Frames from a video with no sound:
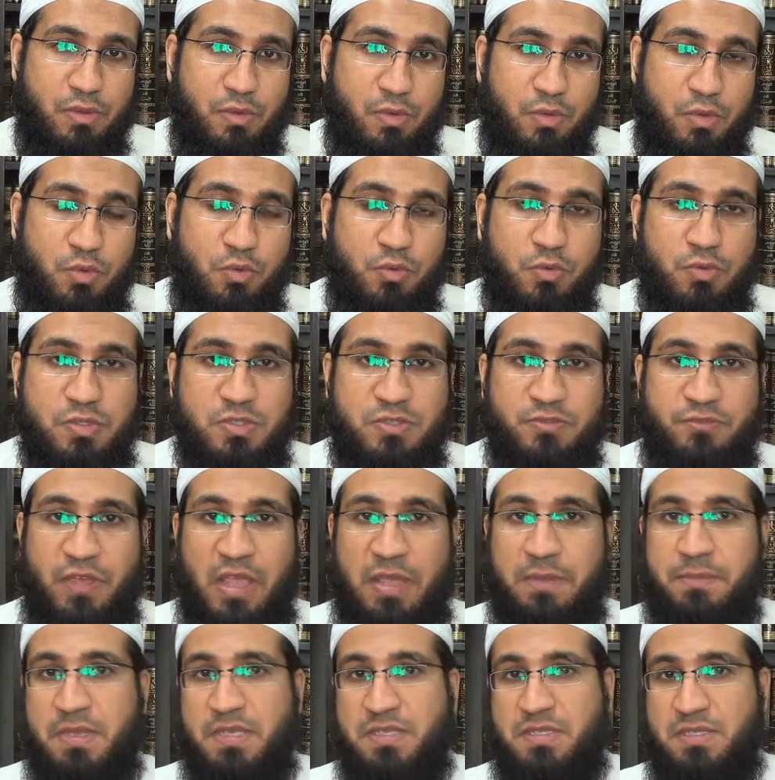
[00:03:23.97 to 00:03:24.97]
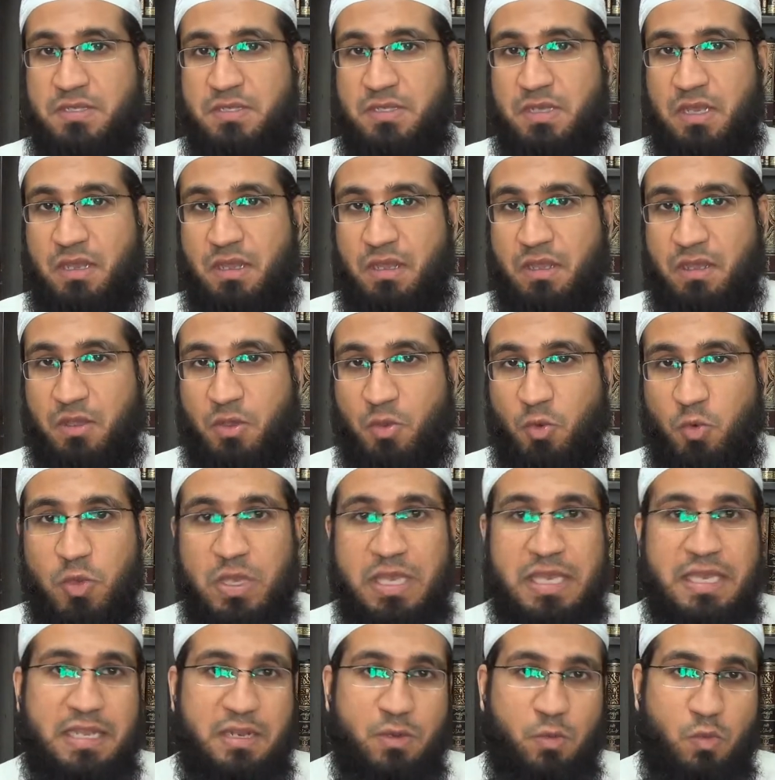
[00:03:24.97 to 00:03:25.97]
whose famous
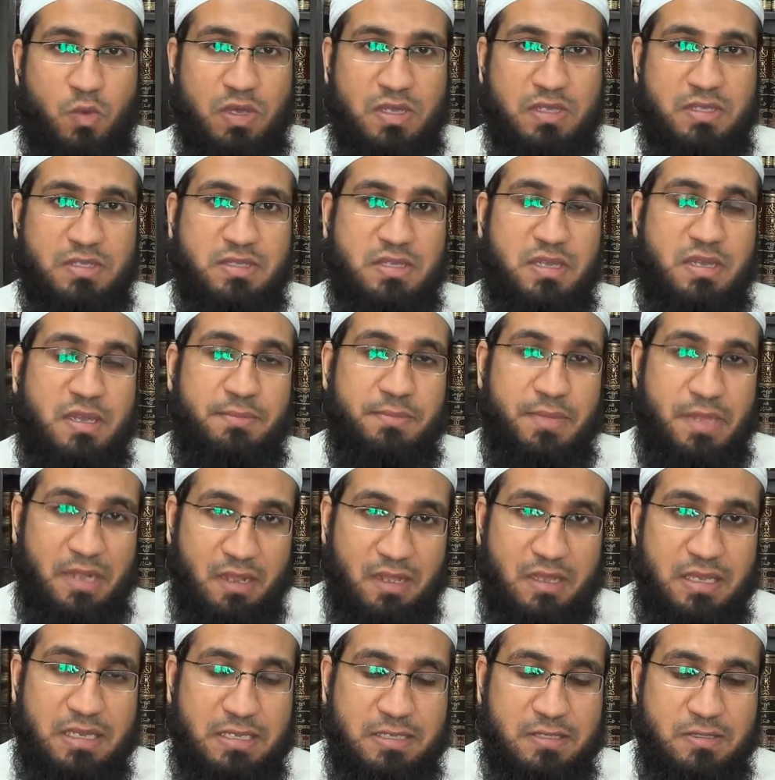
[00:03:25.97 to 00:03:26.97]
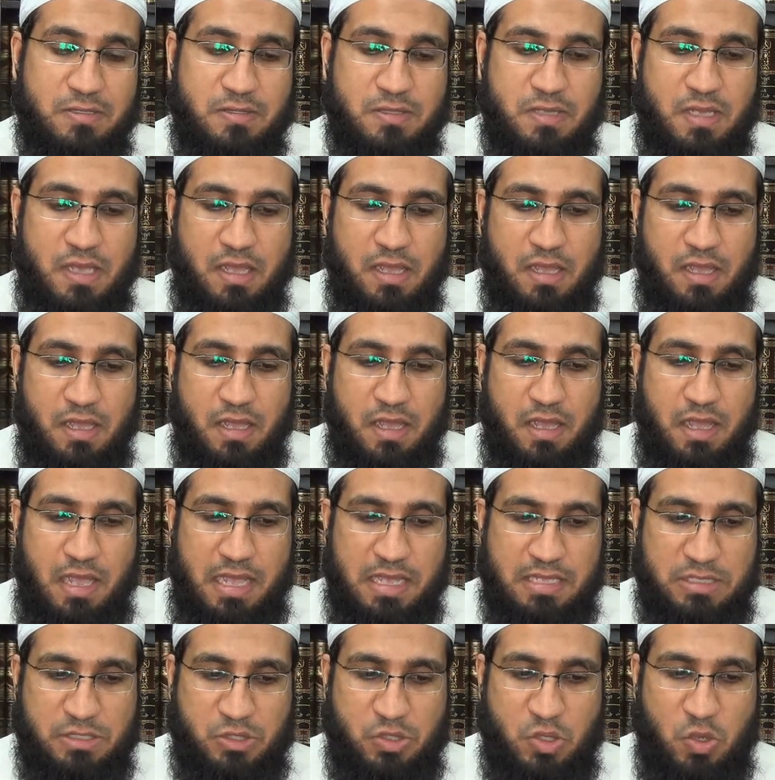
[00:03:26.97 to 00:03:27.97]
queen was Bilqis.
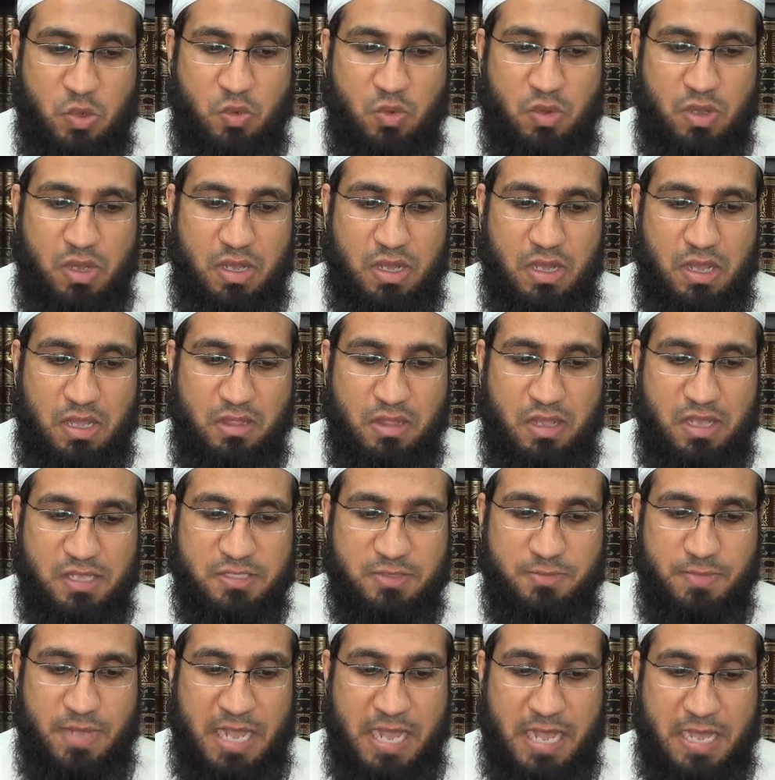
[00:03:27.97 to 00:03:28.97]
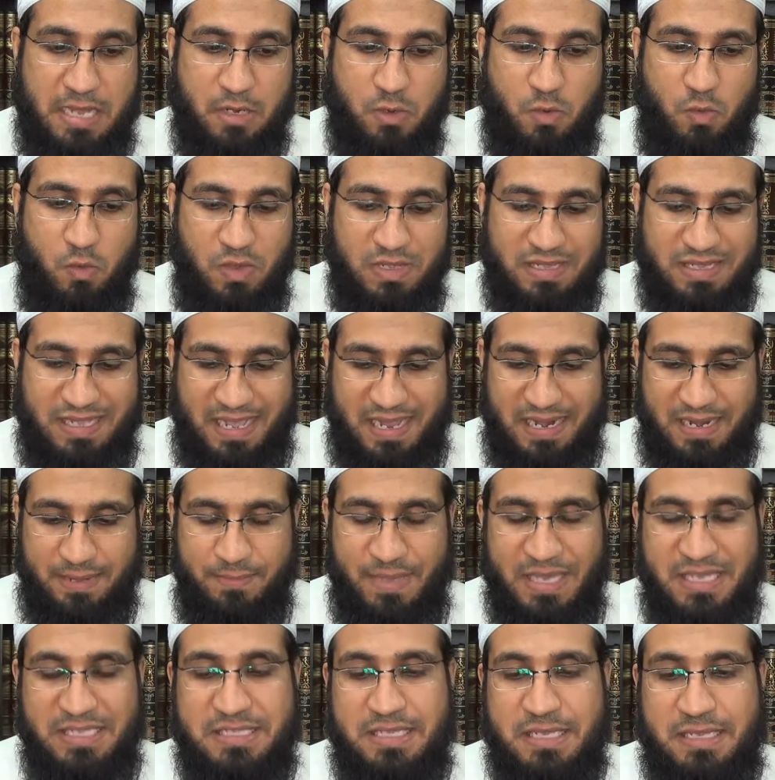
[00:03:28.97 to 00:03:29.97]
And so Allah subhanahu wa ta'ala
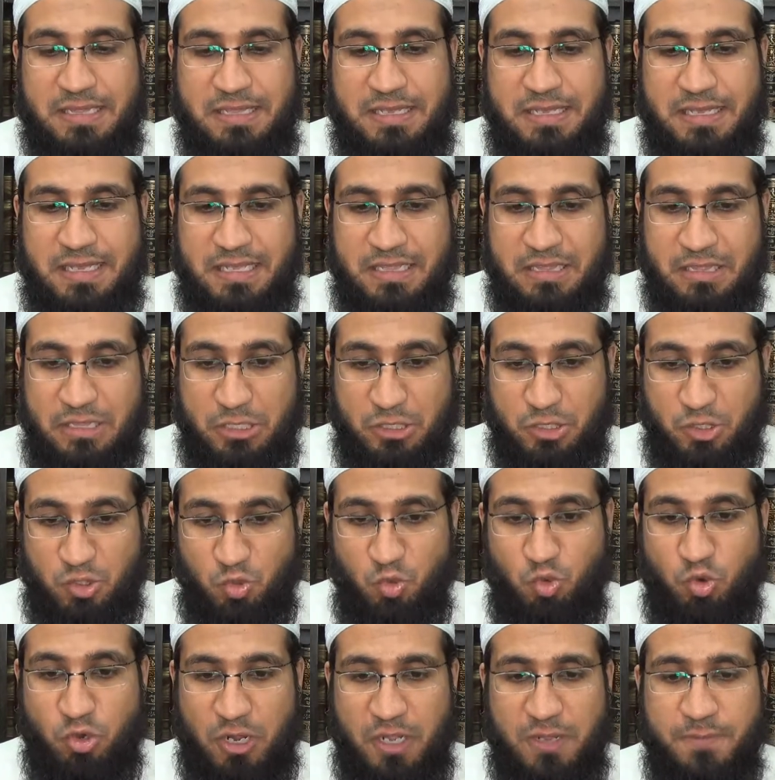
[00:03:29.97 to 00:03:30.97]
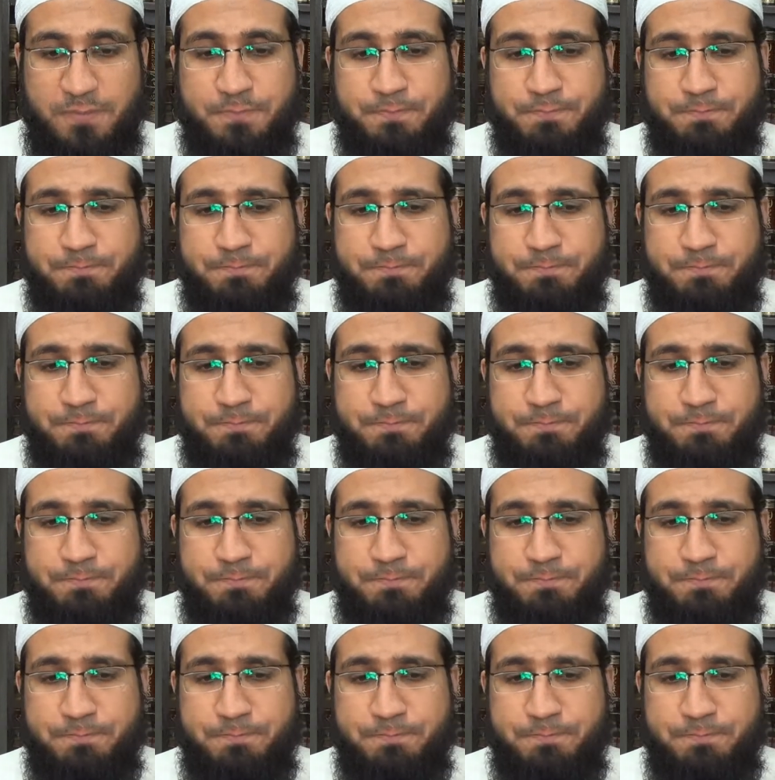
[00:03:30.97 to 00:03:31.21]
basically in the surah,